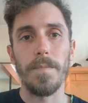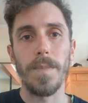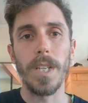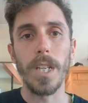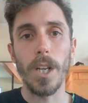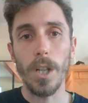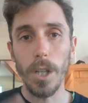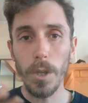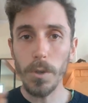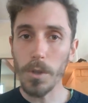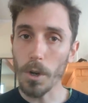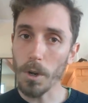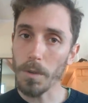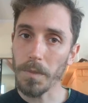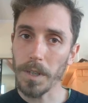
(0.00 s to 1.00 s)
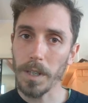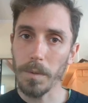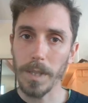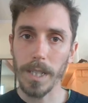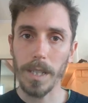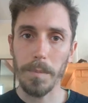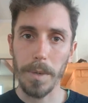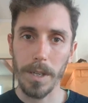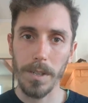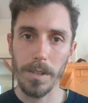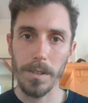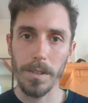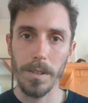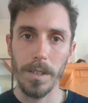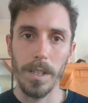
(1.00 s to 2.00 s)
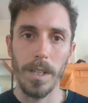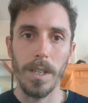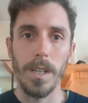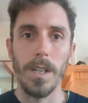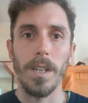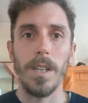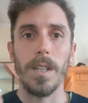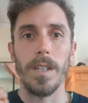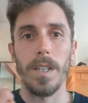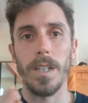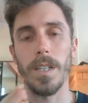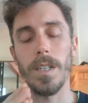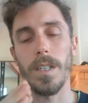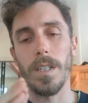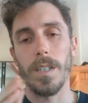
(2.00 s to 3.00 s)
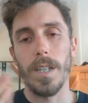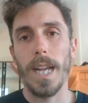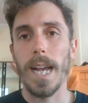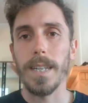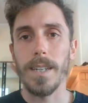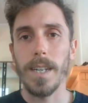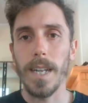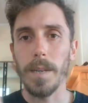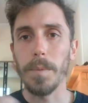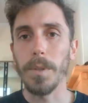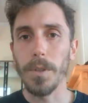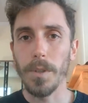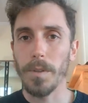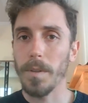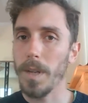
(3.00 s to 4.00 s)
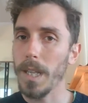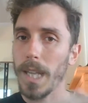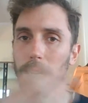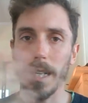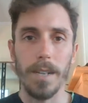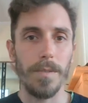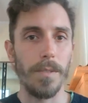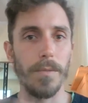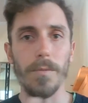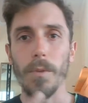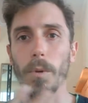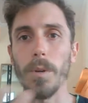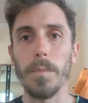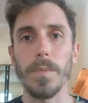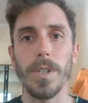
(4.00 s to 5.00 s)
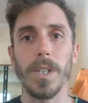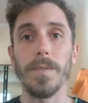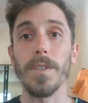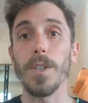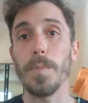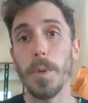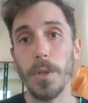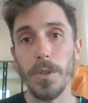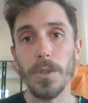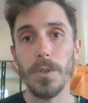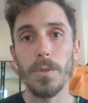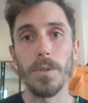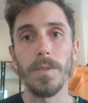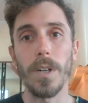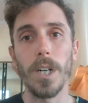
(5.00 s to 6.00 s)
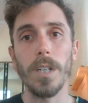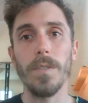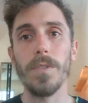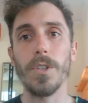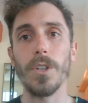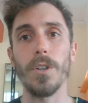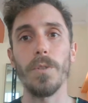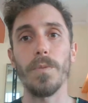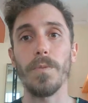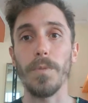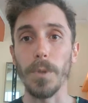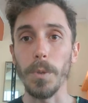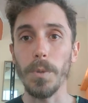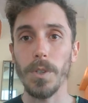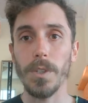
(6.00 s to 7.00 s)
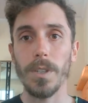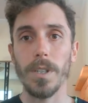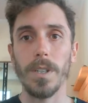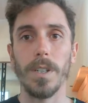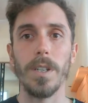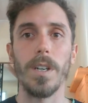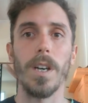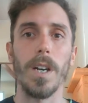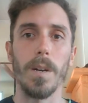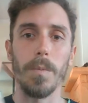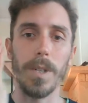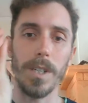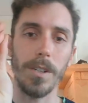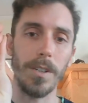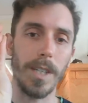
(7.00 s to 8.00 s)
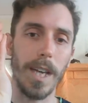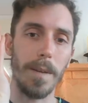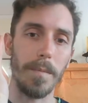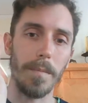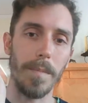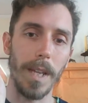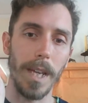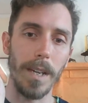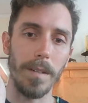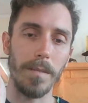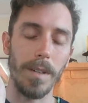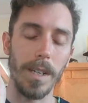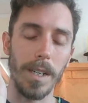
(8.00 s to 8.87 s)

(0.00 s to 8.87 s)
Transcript: The enclosed ovary within the pistil has enabled a lot of different forms of dispersal to evolve. So fruits, once there's that